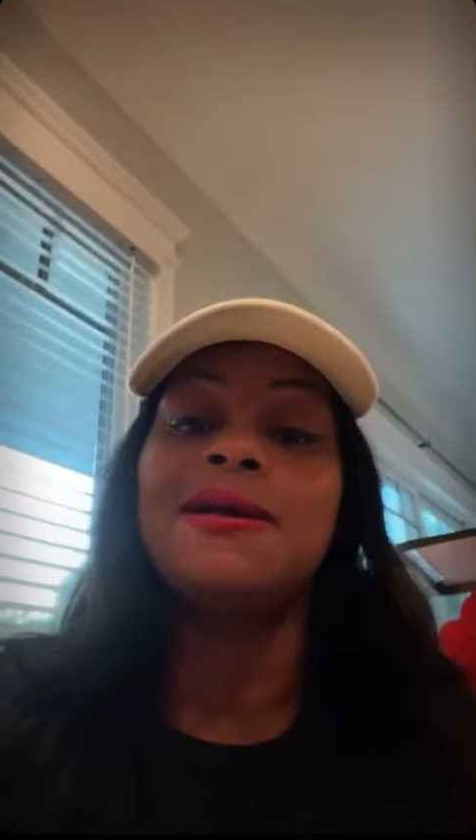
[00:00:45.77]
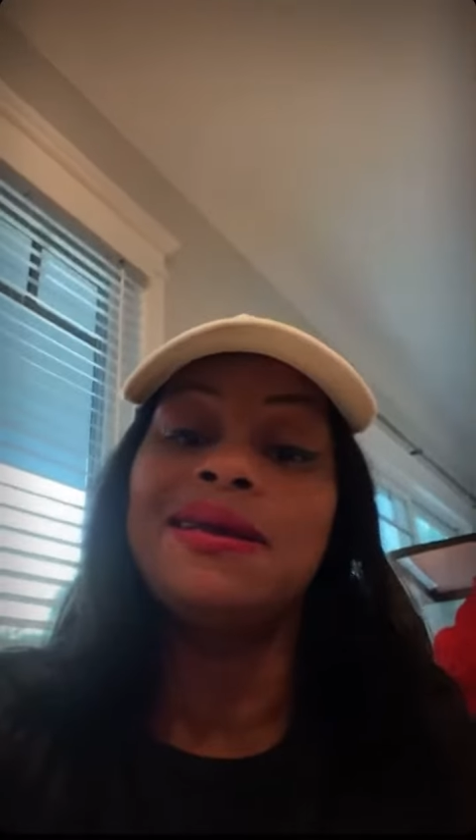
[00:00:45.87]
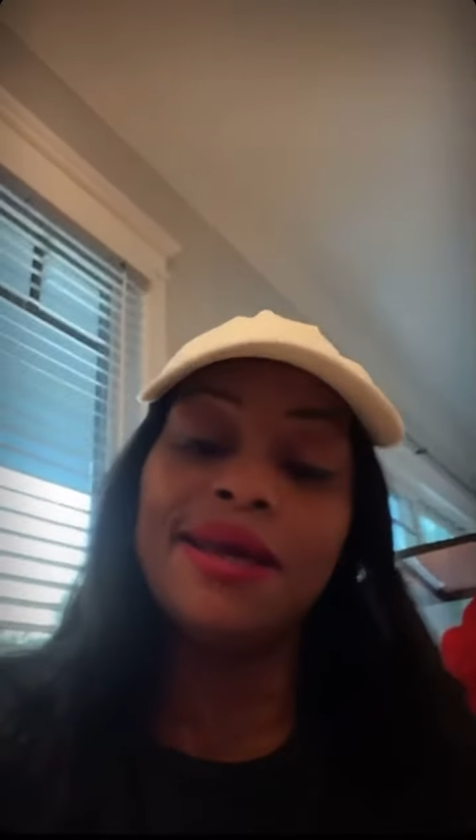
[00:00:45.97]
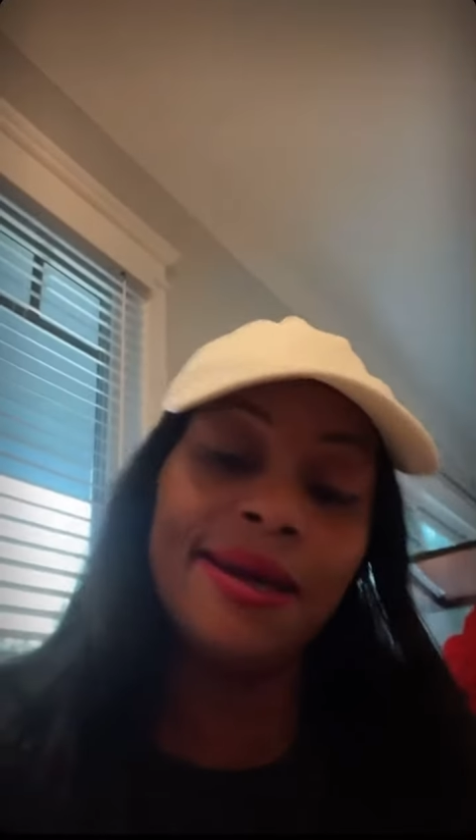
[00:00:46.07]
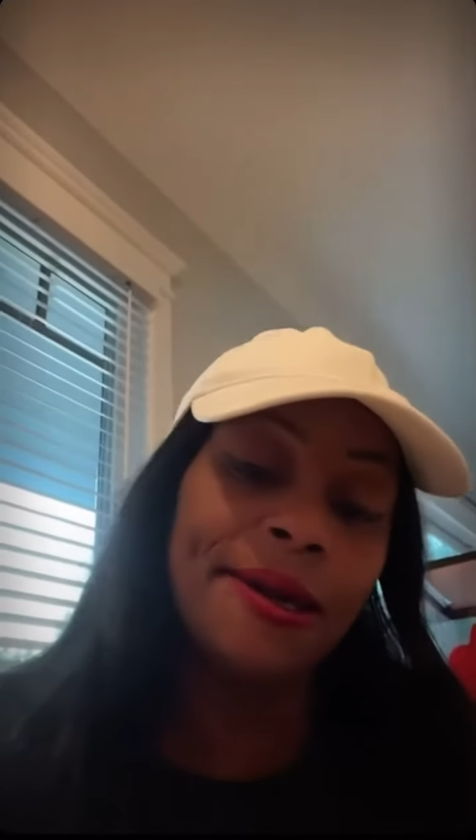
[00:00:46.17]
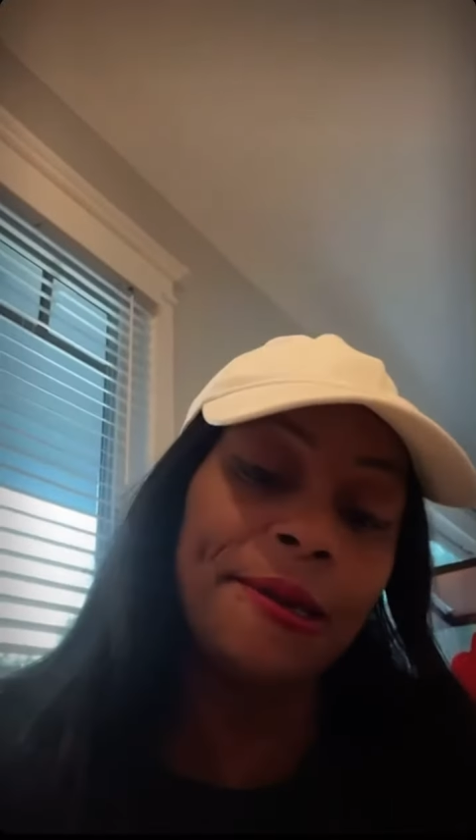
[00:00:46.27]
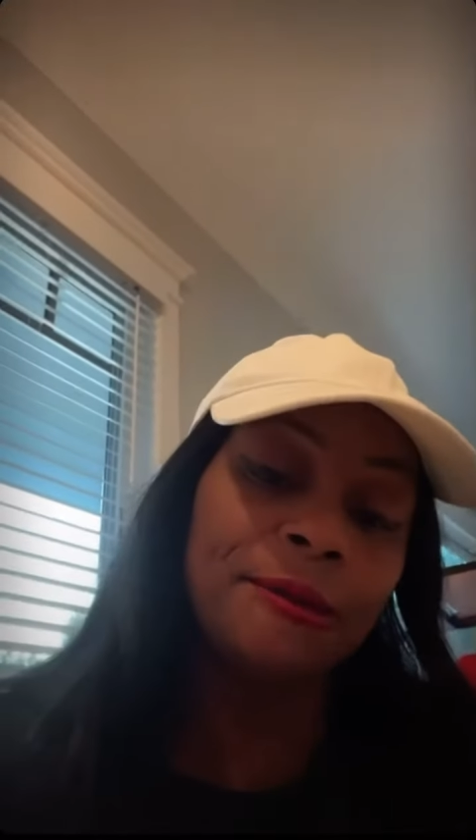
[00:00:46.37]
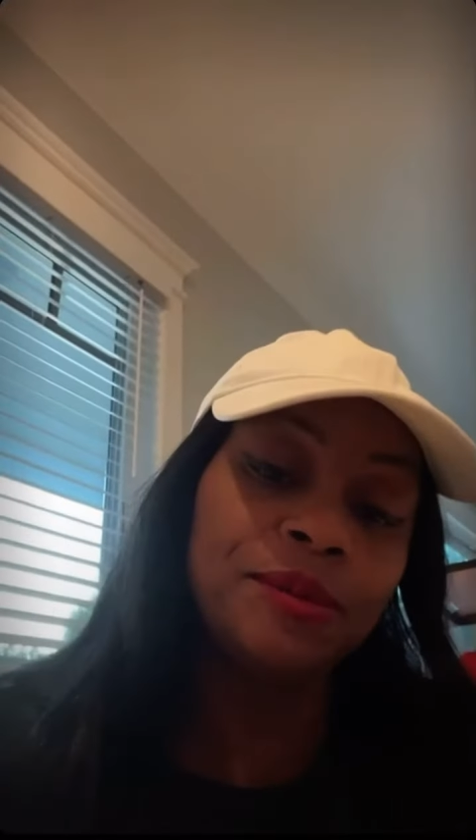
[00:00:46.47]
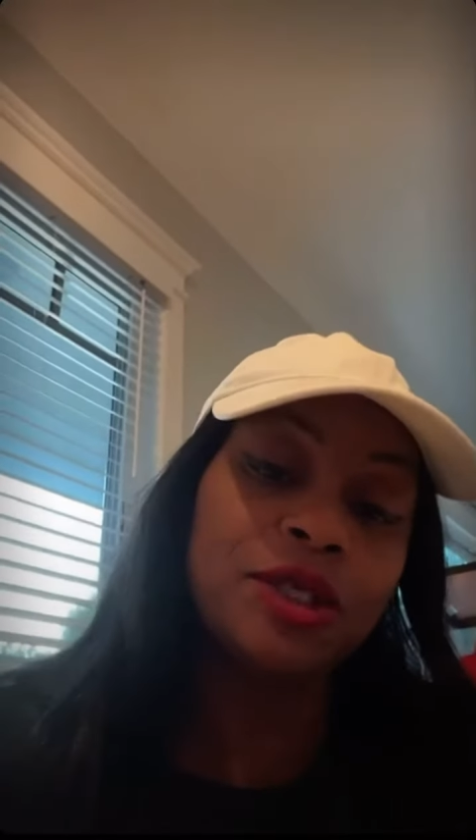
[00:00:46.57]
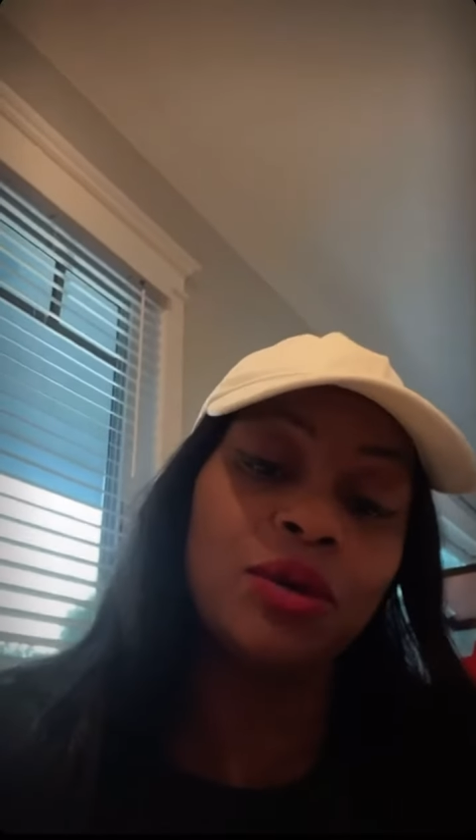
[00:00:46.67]
Yeah.
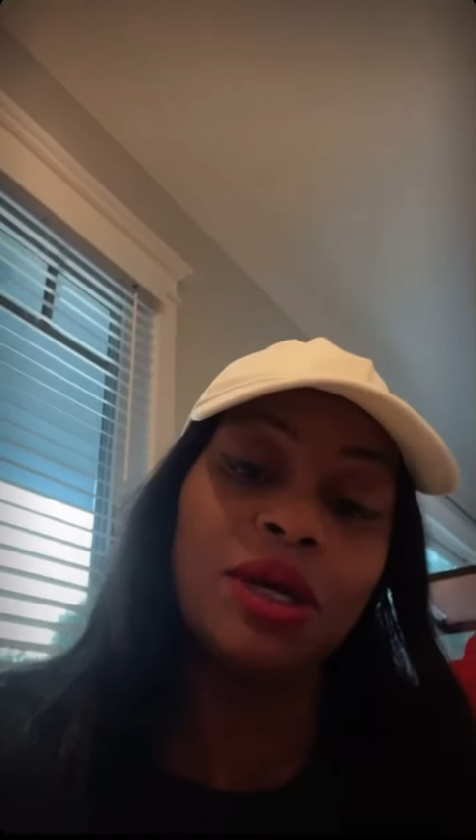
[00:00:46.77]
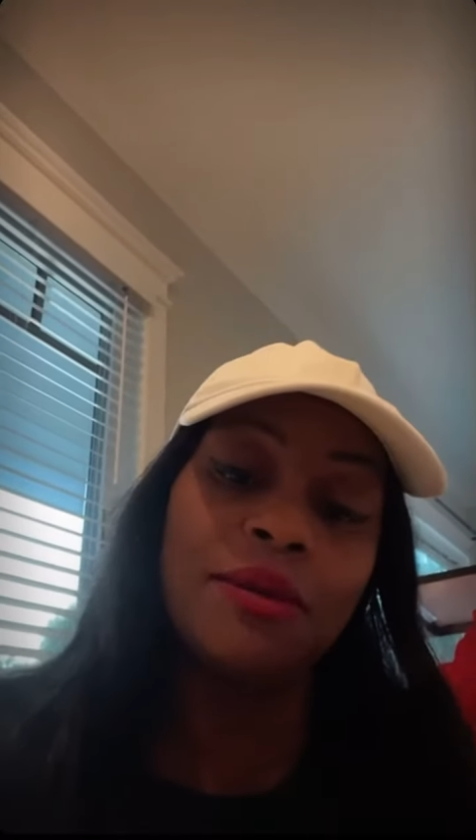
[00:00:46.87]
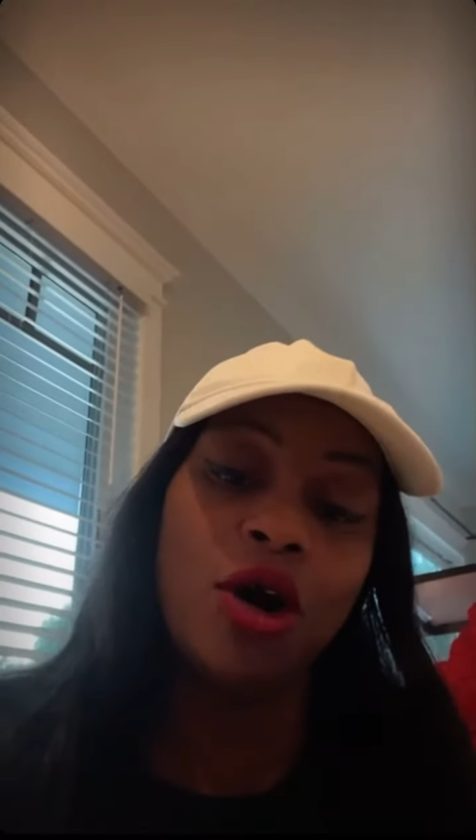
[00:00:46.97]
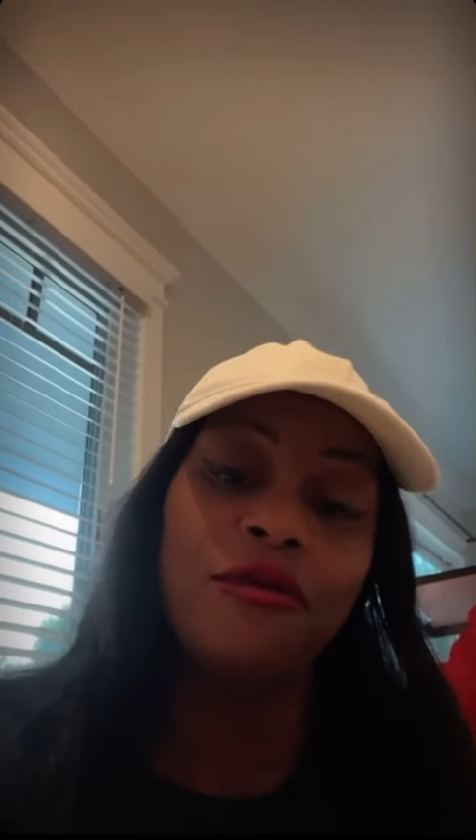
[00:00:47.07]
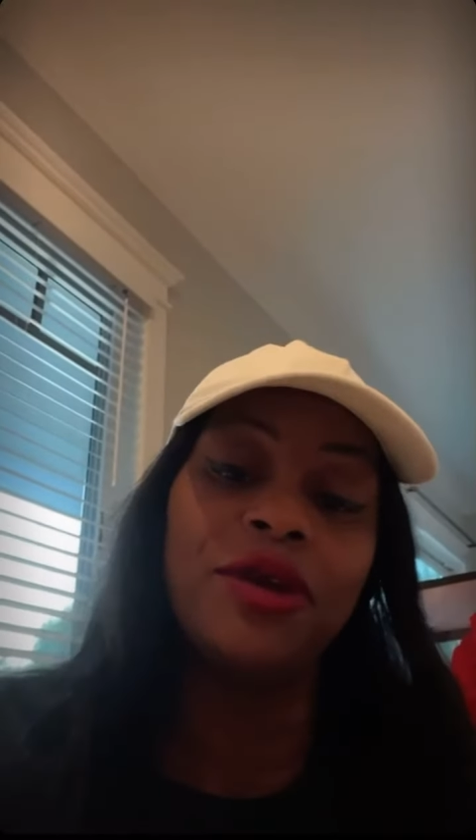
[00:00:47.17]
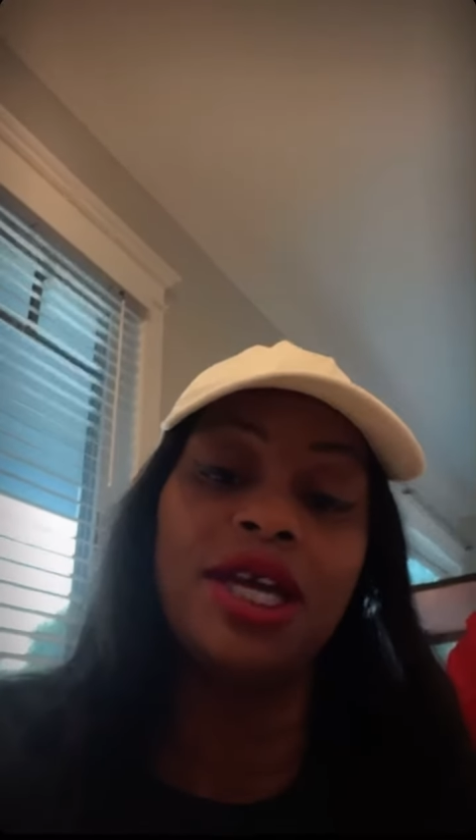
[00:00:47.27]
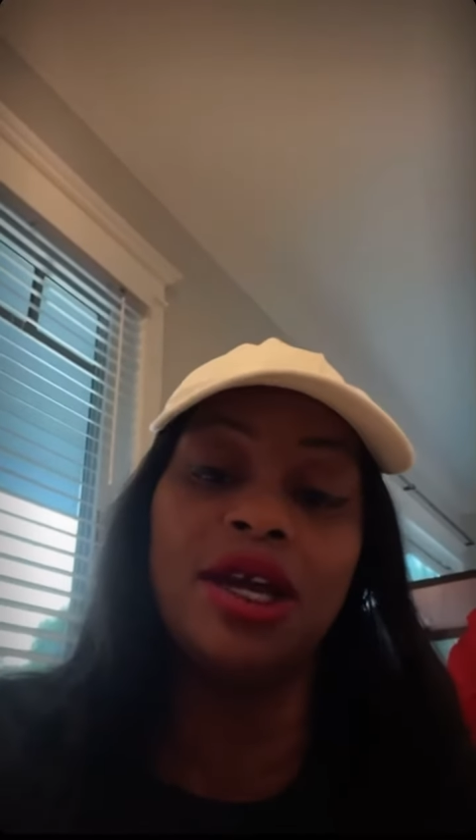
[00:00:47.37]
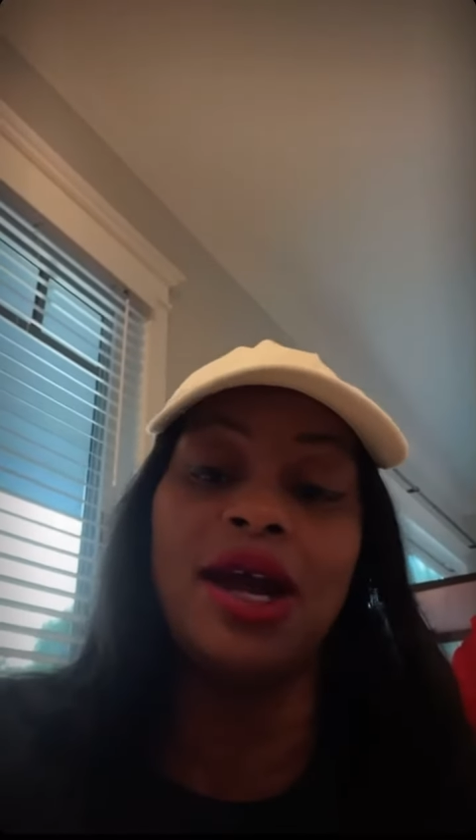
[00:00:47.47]
So when I'm off of here,